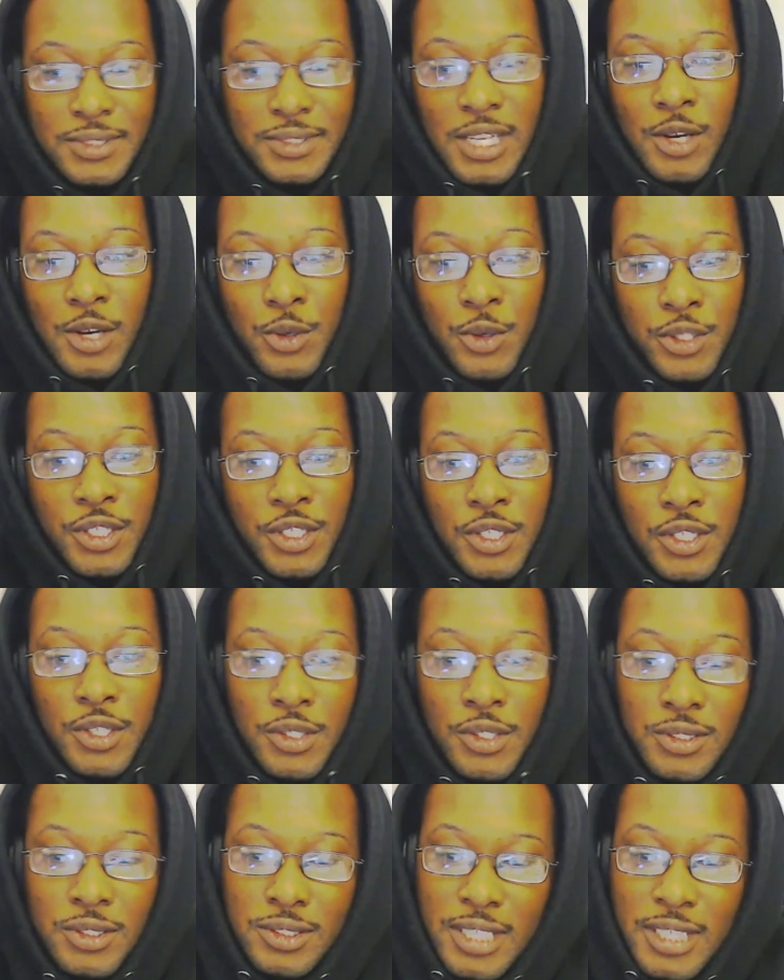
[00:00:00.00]
I don't even
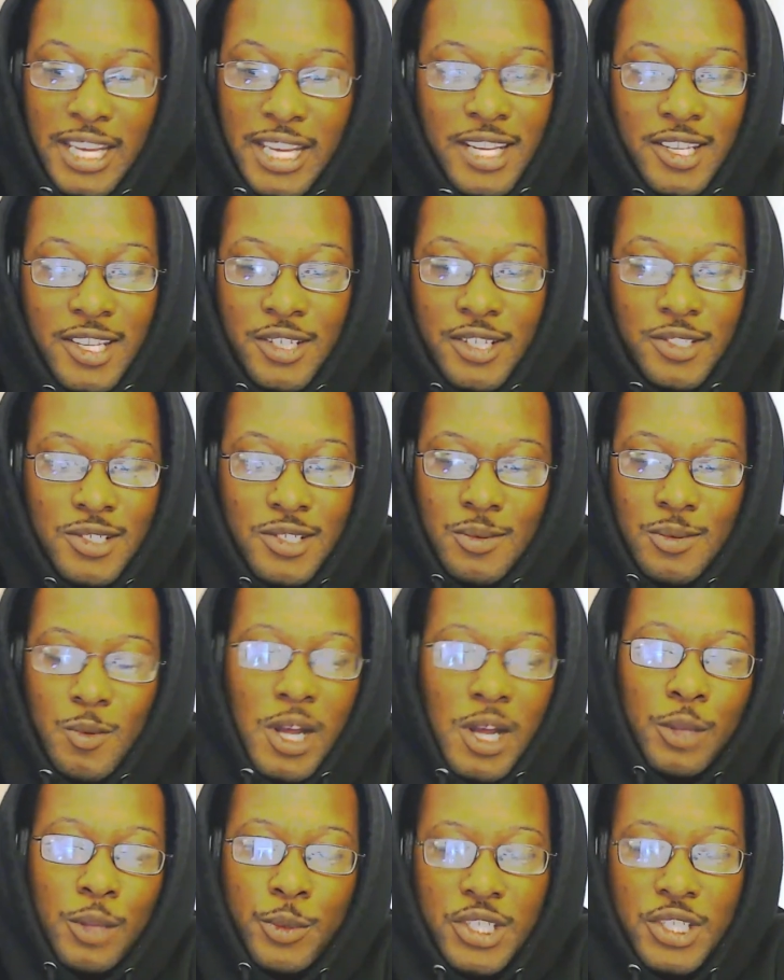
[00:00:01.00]
know. That nigga just
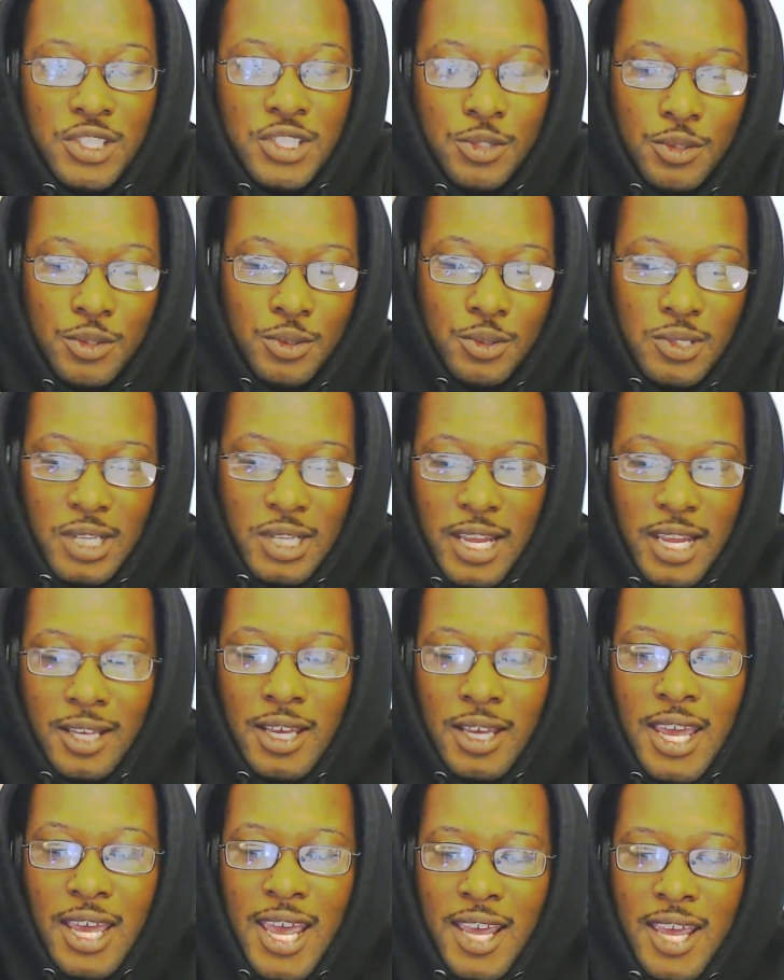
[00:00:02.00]
Waluigi just was
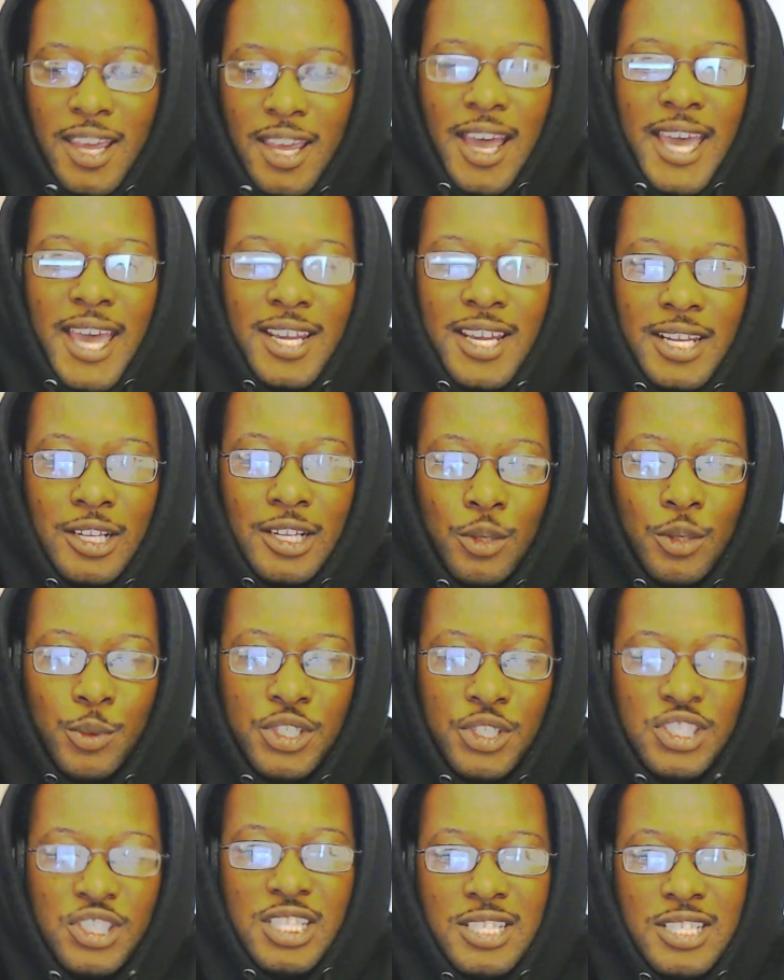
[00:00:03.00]
like, I hate that
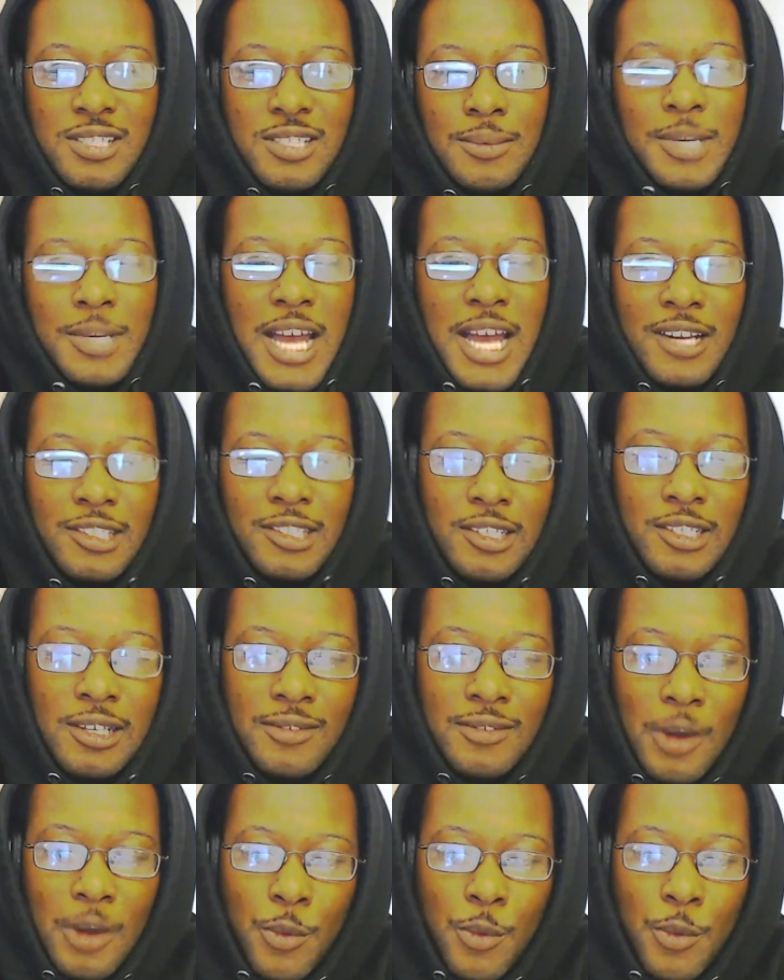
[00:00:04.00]
Luigi gets some kind of love.